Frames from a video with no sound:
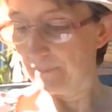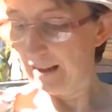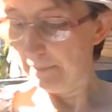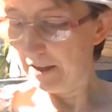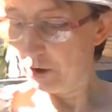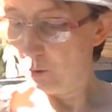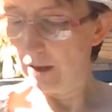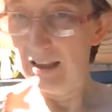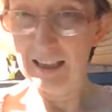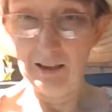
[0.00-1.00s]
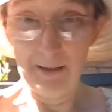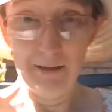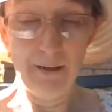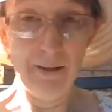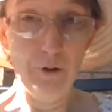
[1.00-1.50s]
Let me talk a little bit
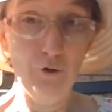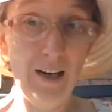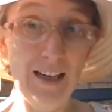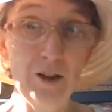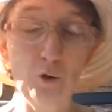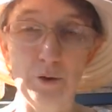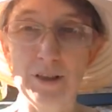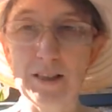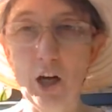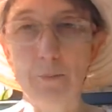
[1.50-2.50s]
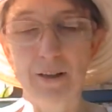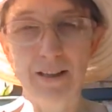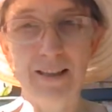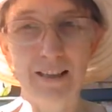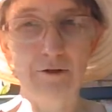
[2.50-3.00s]
about the dragon, or the
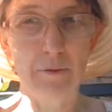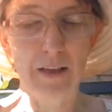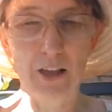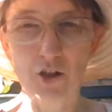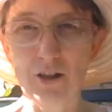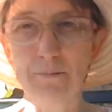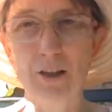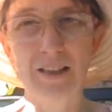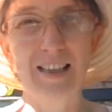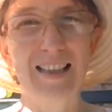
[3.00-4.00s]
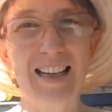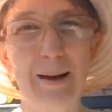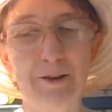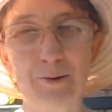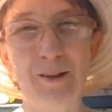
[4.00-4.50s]
serpent, in Revelation, because this
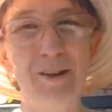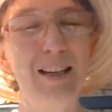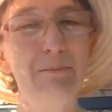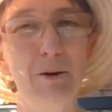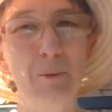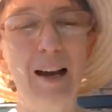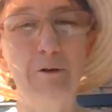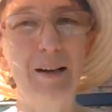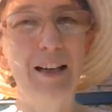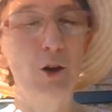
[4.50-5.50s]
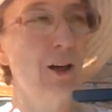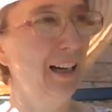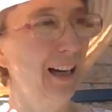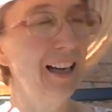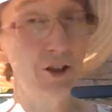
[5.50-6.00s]
taps with a theme that we have been
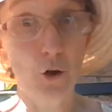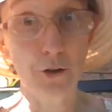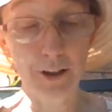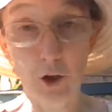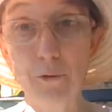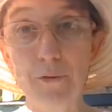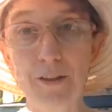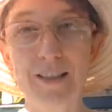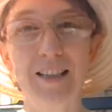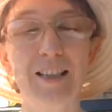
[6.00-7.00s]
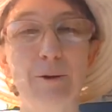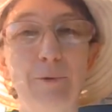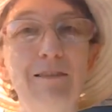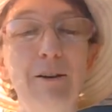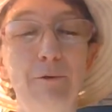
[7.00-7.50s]
looking at on and off since the
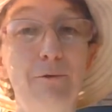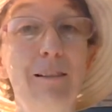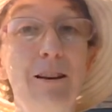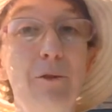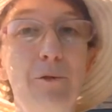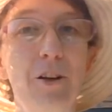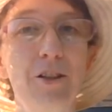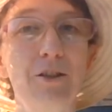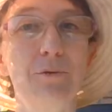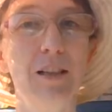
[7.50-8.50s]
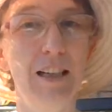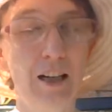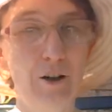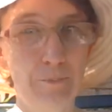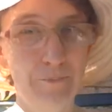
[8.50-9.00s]
very, very first
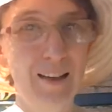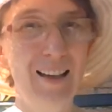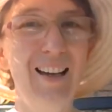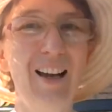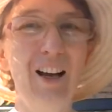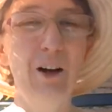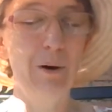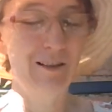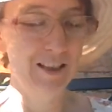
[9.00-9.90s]
video. Where I